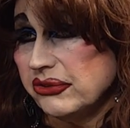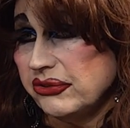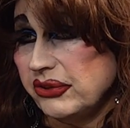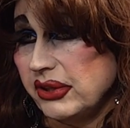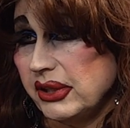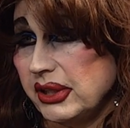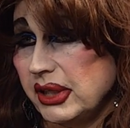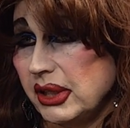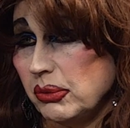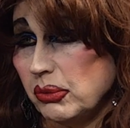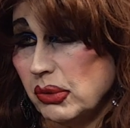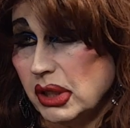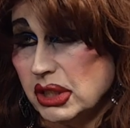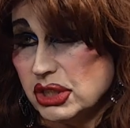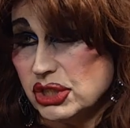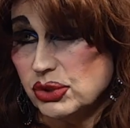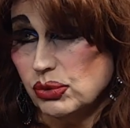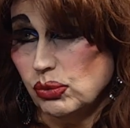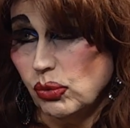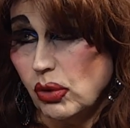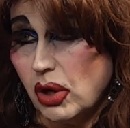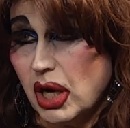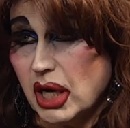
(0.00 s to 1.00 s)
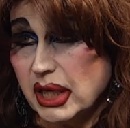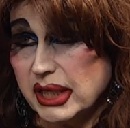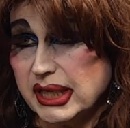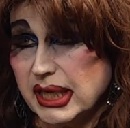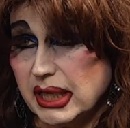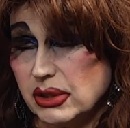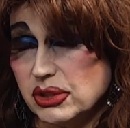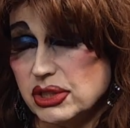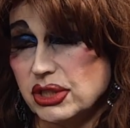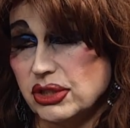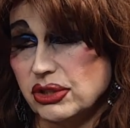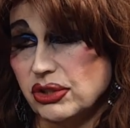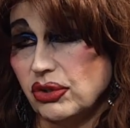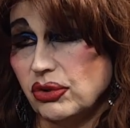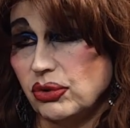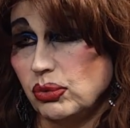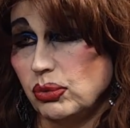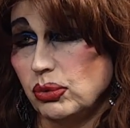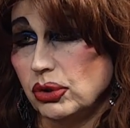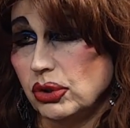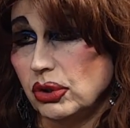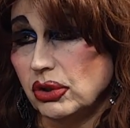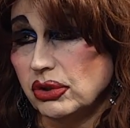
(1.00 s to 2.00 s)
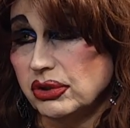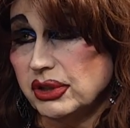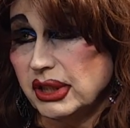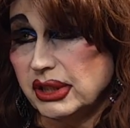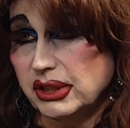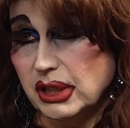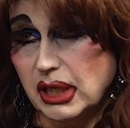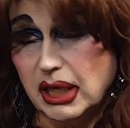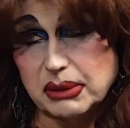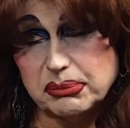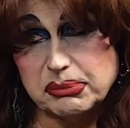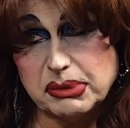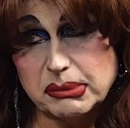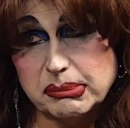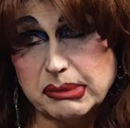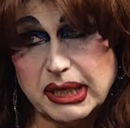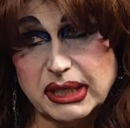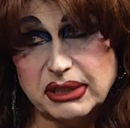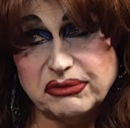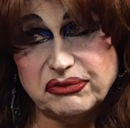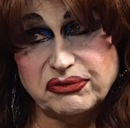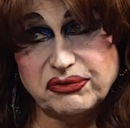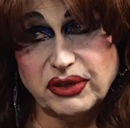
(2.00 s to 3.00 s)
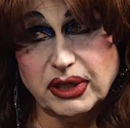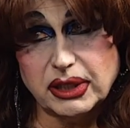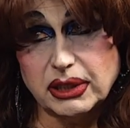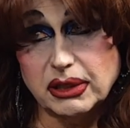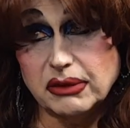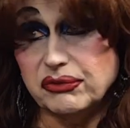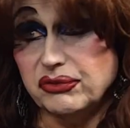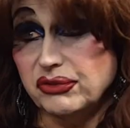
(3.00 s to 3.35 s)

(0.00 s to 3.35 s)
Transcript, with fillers: and they want to walk out into the world and not be made fun of,